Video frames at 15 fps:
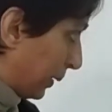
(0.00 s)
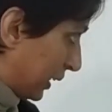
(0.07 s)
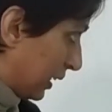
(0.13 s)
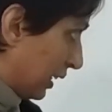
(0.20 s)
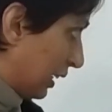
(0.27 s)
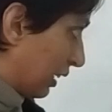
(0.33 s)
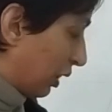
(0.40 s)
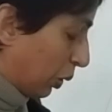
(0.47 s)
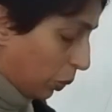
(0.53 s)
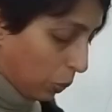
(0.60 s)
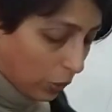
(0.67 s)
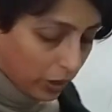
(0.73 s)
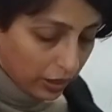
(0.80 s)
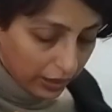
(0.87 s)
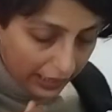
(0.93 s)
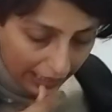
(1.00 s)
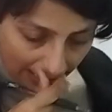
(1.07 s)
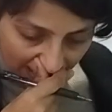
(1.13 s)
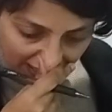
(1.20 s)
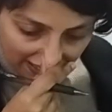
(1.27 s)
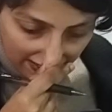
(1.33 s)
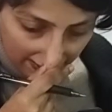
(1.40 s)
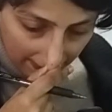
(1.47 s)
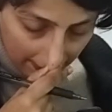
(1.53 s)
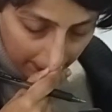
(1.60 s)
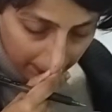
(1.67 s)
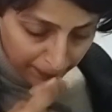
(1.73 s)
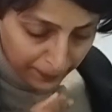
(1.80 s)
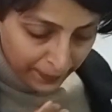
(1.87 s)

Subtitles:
Patnaik's work, and